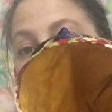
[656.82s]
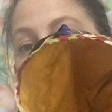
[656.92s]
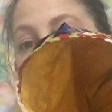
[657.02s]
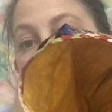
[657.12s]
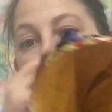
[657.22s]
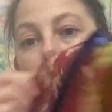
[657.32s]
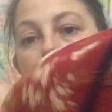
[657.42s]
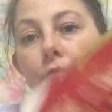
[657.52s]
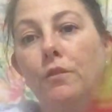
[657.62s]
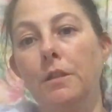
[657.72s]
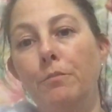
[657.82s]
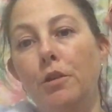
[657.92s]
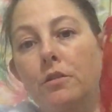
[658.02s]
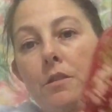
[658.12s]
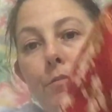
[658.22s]
the inside, fully
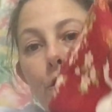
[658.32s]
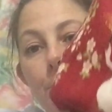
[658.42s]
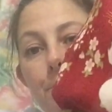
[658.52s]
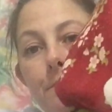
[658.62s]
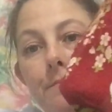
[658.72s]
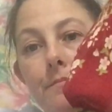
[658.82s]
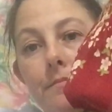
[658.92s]
boxed bottom.